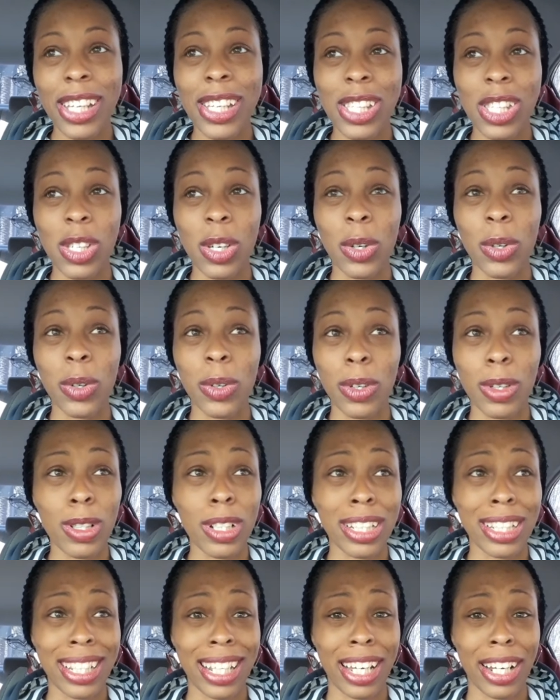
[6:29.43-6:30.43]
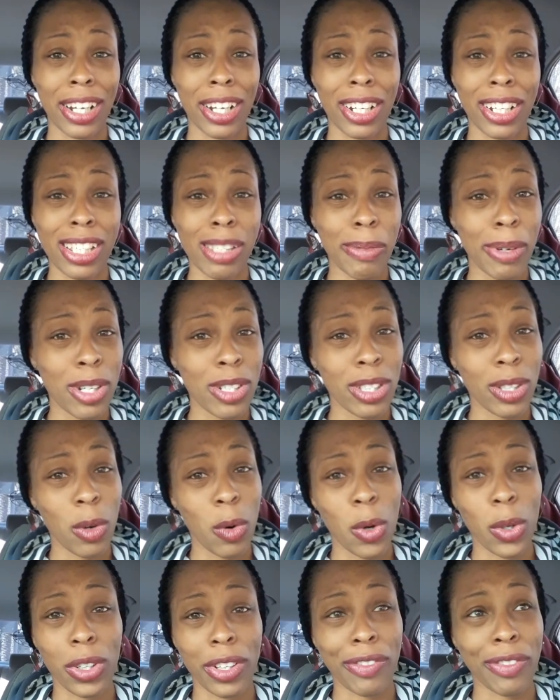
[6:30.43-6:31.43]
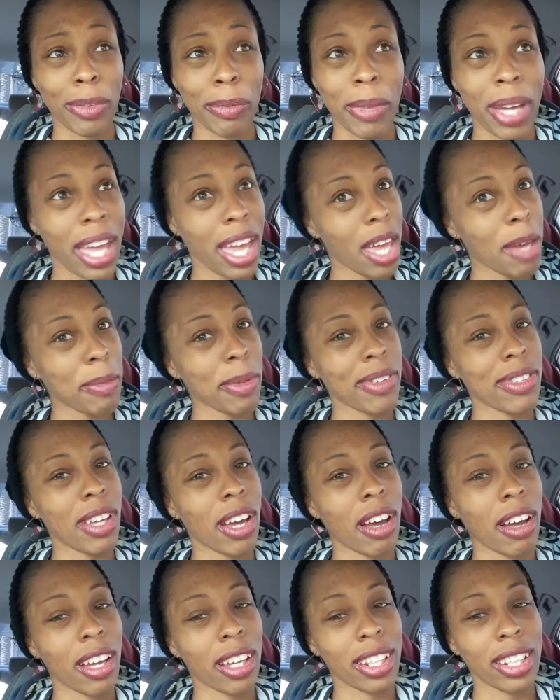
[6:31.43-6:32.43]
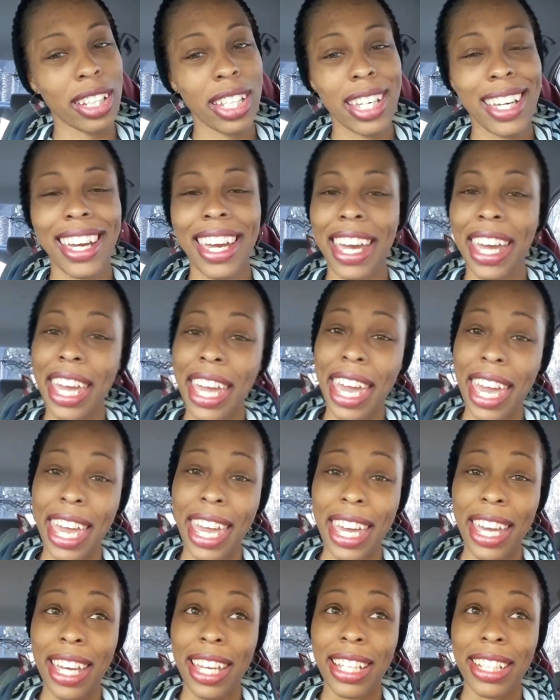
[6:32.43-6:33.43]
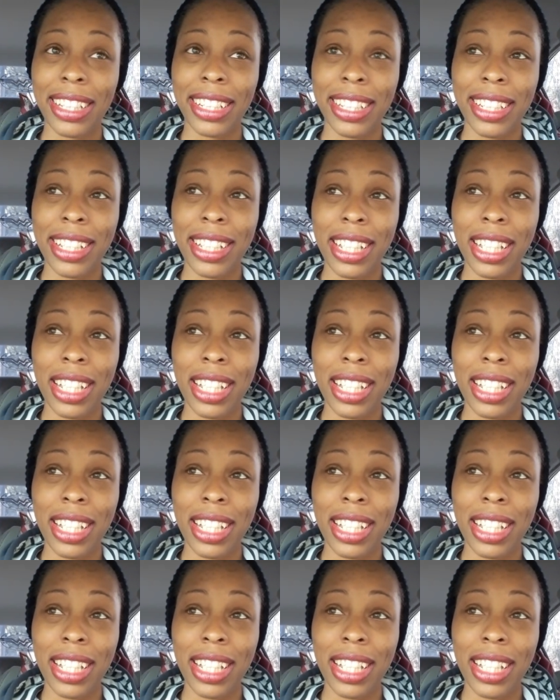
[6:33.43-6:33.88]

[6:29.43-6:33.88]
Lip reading: So they're especially ordering from Amazon, and